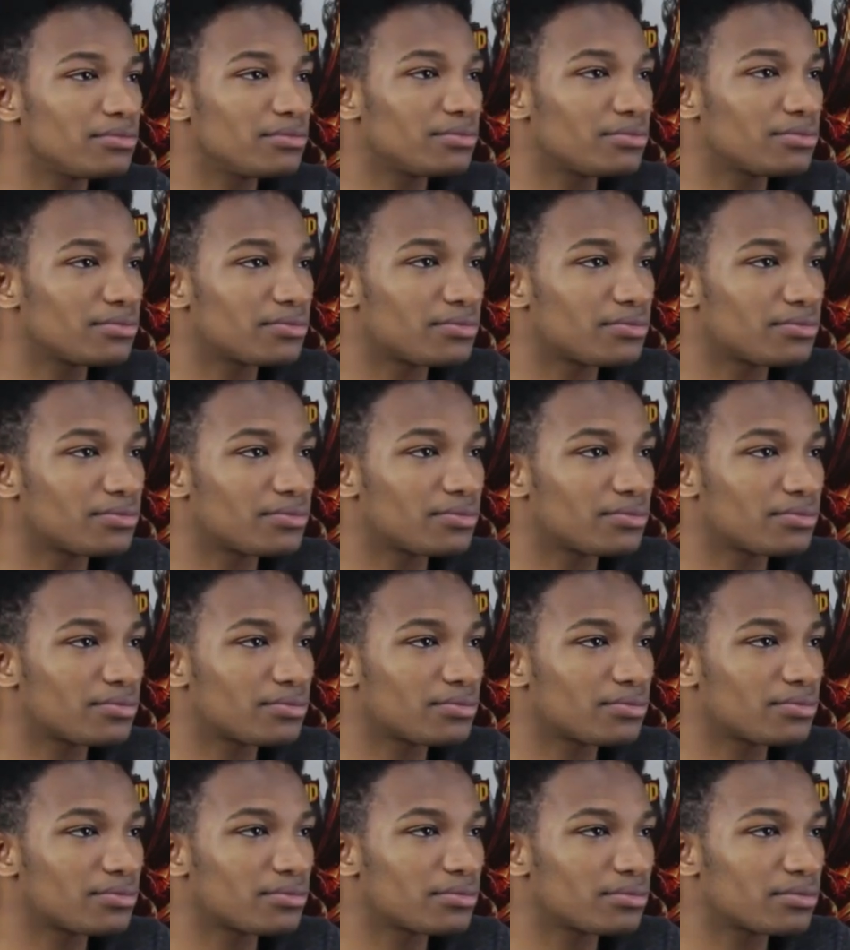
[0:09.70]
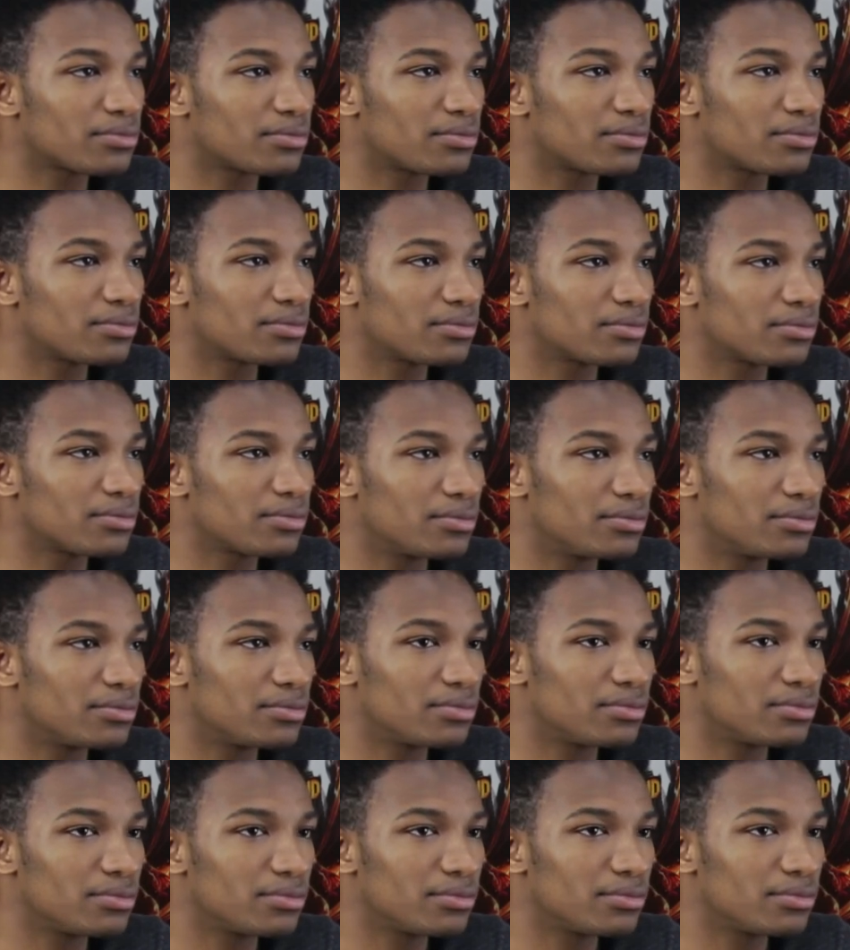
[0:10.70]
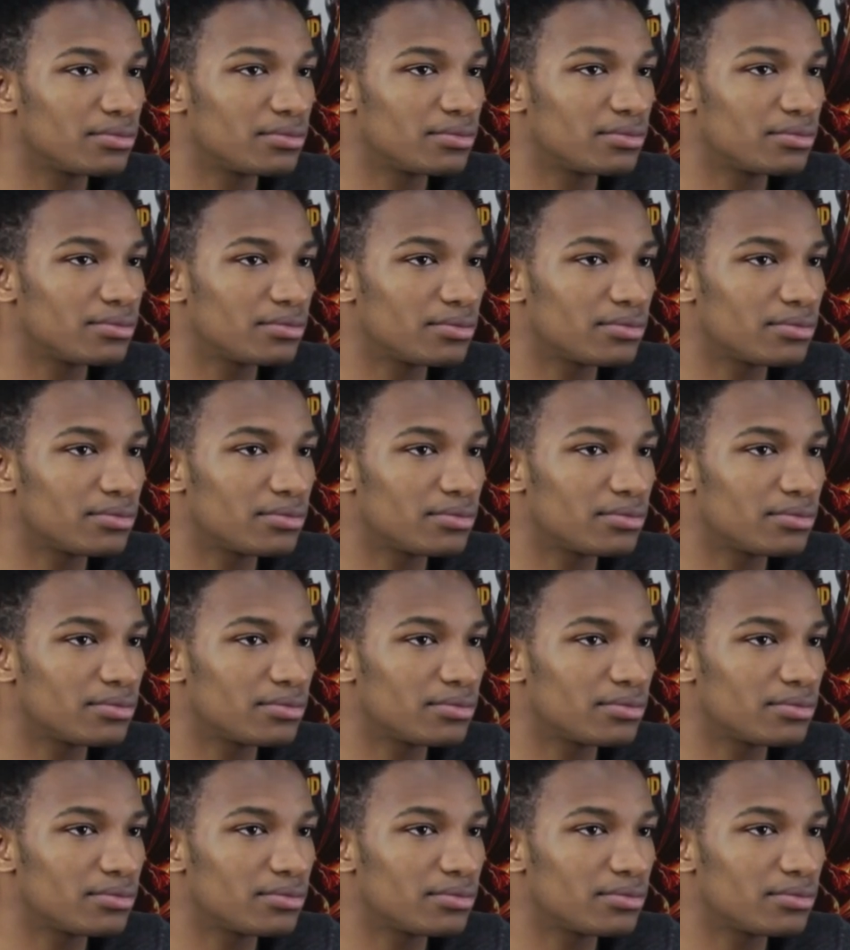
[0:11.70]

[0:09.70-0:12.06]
Nobody speaks.